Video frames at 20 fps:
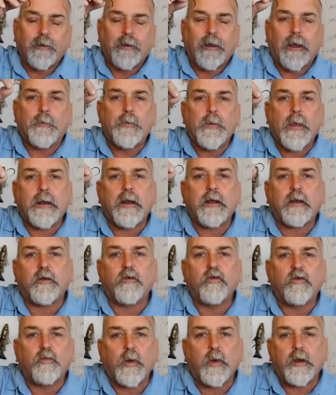and then it
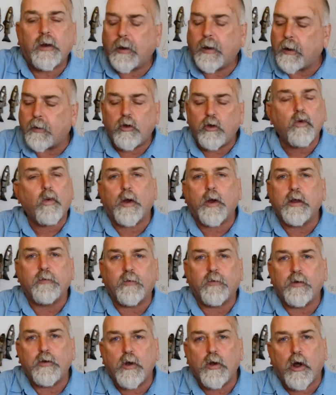can spit it out and you won't
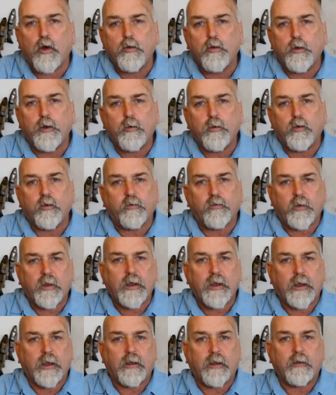even know that it was
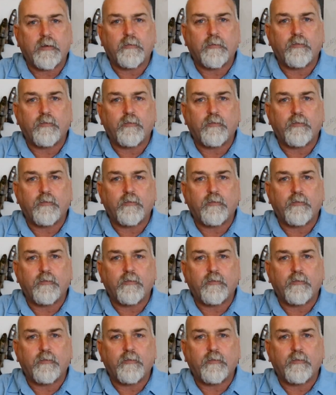there